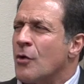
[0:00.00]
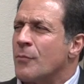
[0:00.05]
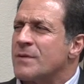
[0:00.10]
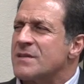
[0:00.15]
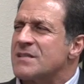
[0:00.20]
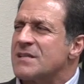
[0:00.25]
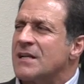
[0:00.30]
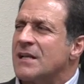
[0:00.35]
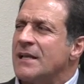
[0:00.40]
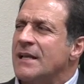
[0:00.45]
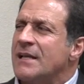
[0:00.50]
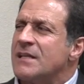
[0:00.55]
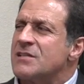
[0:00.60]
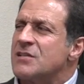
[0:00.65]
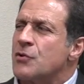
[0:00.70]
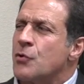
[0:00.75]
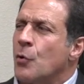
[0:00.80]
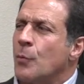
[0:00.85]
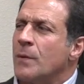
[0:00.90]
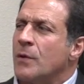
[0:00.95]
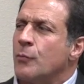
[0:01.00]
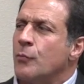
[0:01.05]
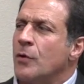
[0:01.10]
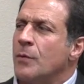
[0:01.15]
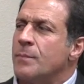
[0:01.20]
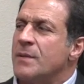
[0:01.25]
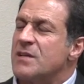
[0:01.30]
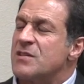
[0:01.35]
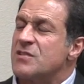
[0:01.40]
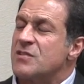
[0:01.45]
up as clean as it normally would
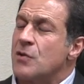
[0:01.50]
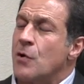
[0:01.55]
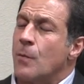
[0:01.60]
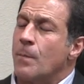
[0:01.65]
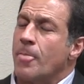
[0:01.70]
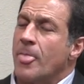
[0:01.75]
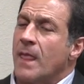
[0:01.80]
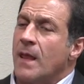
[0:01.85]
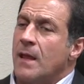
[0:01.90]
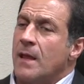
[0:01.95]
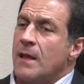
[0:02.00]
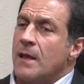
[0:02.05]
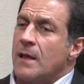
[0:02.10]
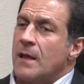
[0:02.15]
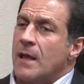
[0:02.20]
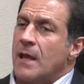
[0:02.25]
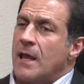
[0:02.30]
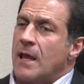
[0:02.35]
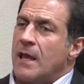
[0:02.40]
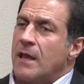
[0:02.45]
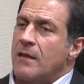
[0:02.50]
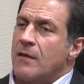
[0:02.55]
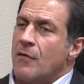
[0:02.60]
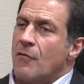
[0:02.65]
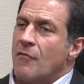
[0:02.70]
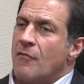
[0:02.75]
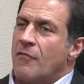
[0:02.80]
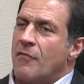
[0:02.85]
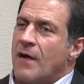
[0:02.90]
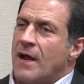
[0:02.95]
be. So a
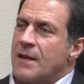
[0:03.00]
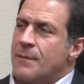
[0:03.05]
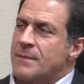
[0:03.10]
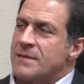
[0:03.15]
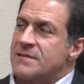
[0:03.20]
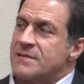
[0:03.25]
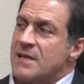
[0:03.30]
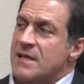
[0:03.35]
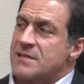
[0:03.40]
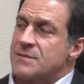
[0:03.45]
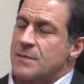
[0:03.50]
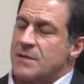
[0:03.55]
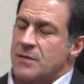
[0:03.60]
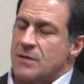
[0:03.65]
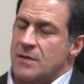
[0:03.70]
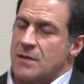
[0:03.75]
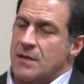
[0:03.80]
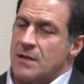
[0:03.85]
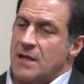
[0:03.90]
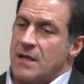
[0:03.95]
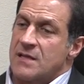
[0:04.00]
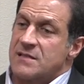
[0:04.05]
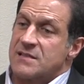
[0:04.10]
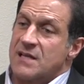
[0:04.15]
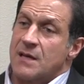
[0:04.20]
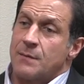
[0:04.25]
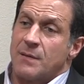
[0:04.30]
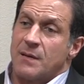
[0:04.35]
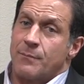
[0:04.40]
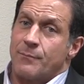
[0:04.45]
vitamin assessment is
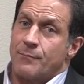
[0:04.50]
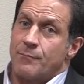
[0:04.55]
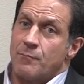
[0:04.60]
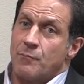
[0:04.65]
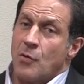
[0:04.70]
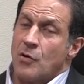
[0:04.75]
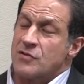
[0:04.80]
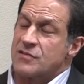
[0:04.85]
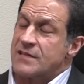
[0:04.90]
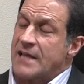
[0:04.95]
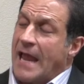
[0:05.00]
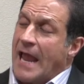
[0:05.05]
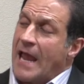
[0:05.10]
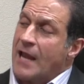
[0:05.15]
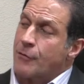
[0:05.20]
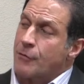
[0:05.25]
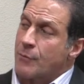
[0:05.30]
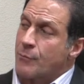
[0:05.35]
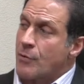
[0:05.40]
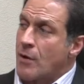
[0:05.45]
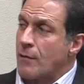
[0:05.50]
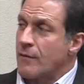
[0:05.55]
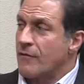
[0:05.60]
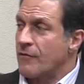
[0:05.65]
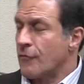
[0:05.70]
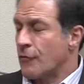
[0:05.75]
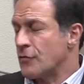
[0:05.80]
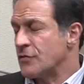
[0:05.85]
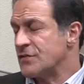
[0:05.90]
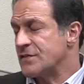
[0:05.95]
going to be most accurate probably
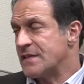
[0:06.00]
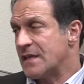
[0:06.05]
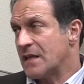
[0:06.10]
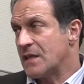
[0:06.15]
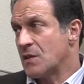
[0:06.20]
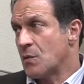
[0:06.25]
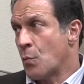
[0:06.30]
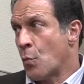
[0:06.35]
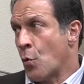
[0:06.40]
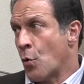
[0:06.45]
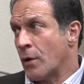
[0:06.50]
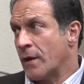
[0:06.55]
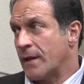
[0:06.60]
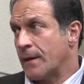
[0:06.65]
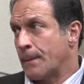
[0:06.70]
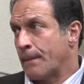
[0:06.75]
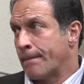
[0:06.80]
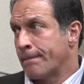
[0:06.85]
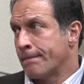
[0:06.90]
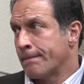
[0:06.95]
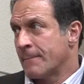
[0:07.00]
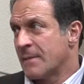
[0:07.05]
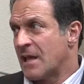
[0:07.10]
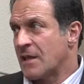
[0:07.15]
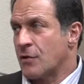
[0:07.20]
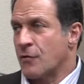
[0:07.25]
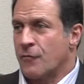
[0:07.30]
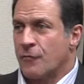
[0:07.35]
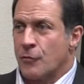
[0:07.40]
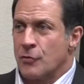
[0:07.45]
first thing in the morning,
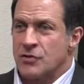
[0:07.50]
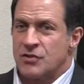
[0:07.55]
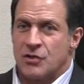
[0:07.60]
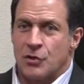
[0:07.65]
like your first